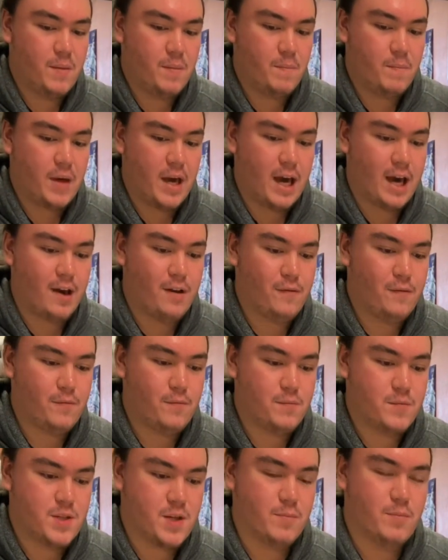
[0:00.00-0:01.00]

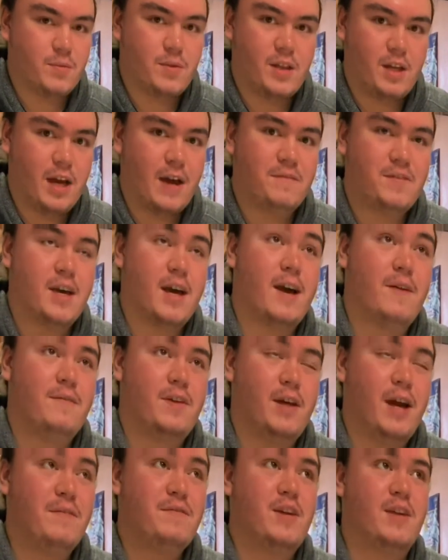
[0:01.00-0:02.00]
have some. You have
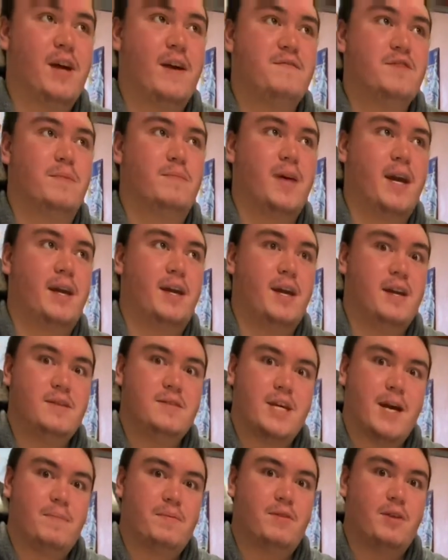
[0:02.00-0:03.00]
to have some like
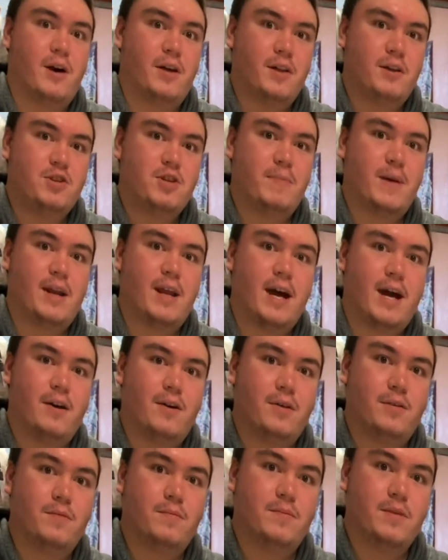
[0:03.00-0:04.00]
in-depth knowledge about
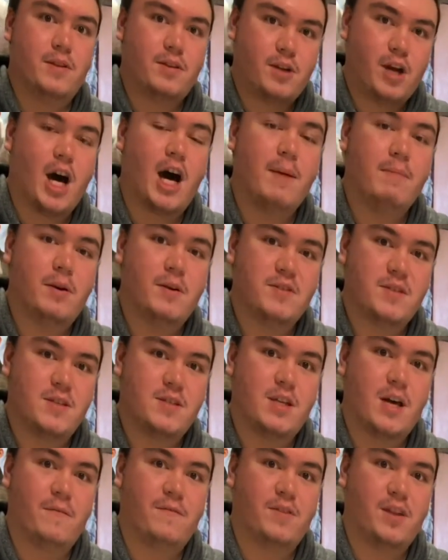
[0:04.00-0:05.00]
how combos
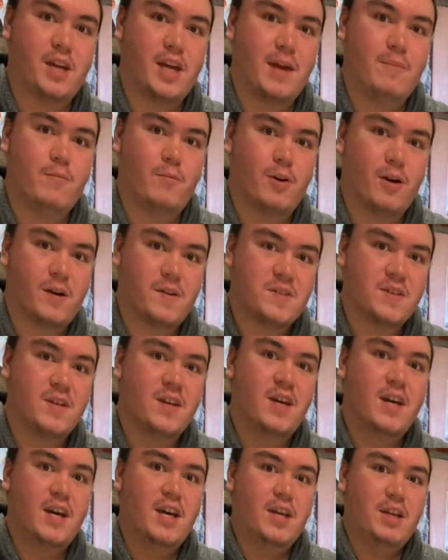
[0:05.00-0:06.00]
and stuff for the game works.
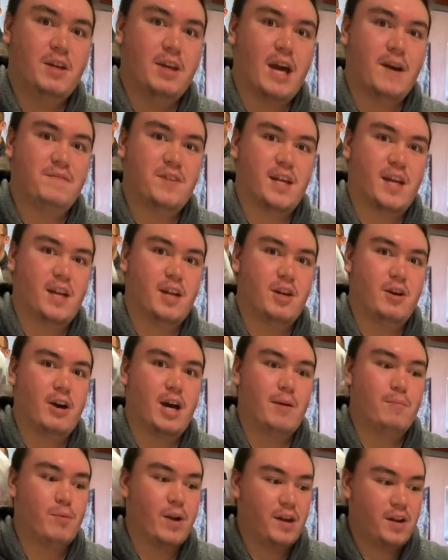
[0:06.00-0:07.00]
You have to kind of know
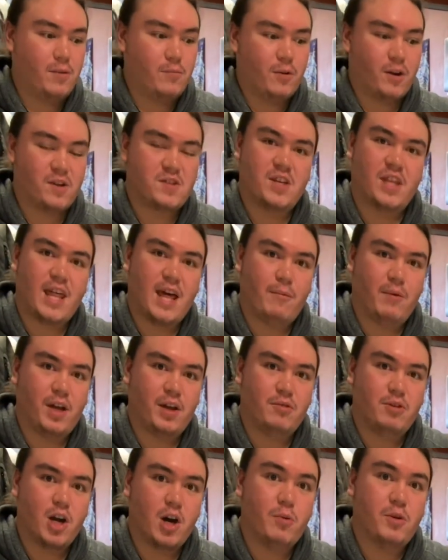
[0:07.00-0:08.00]
how branded works, so that way
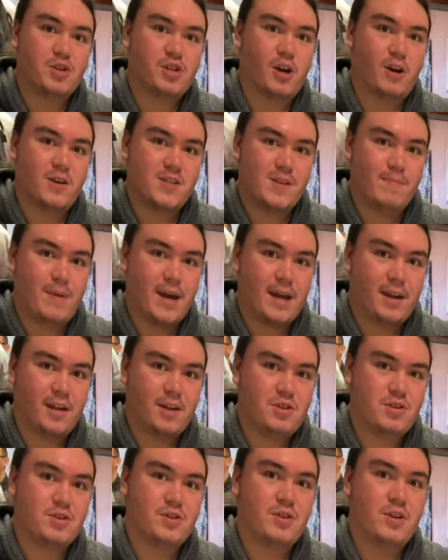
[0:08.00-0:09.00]
you know which cards to
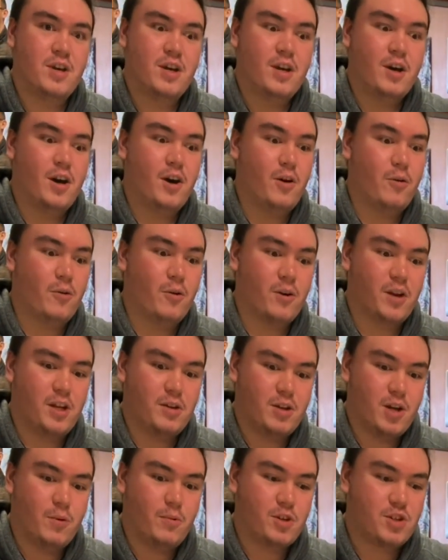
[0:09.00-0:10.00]
banish, or
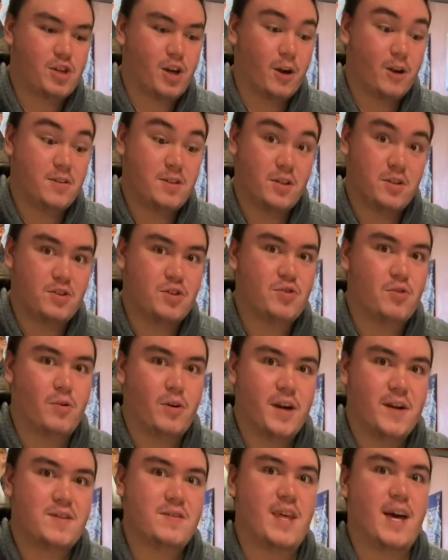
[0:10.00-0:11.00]
you know which cards to
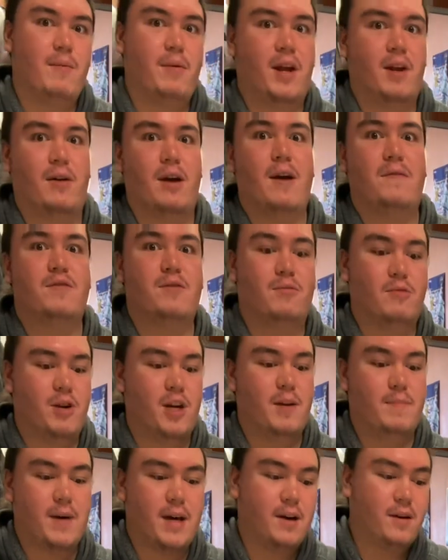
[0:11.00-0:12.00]
destroy, so that way you don't have to
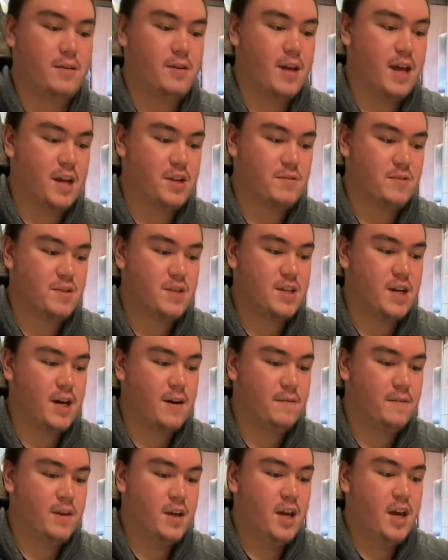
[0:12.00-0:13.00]
worry about extra
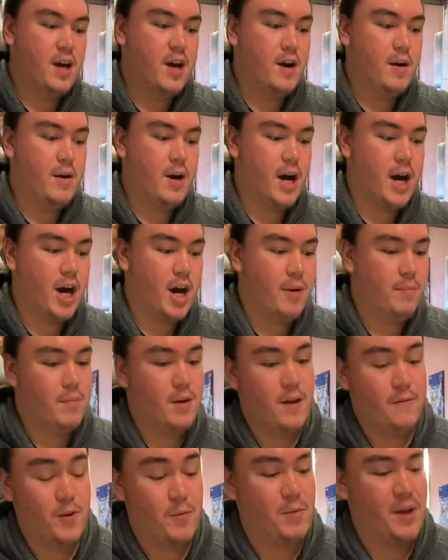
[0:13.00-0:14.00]
stuff.
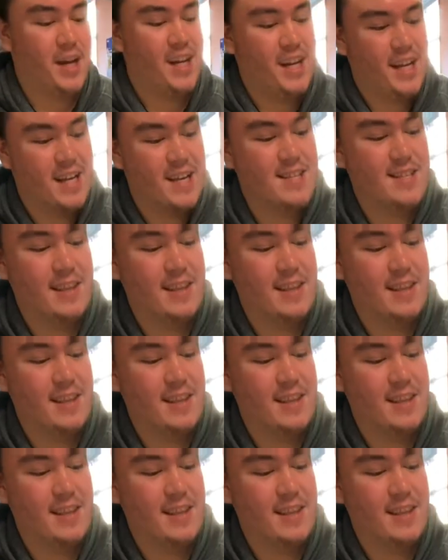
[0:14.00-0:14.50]
If you're playing against